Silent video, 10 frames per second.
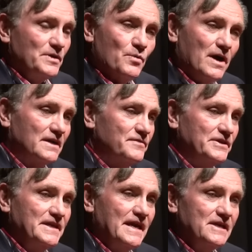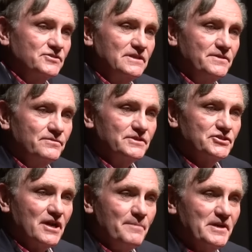we walked very casually through the
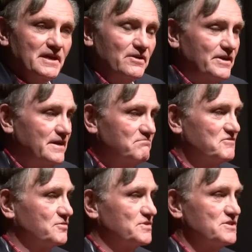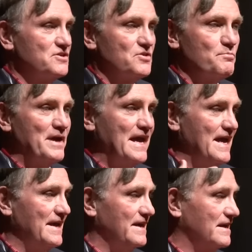shopping area. There was no
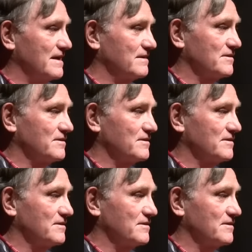panic.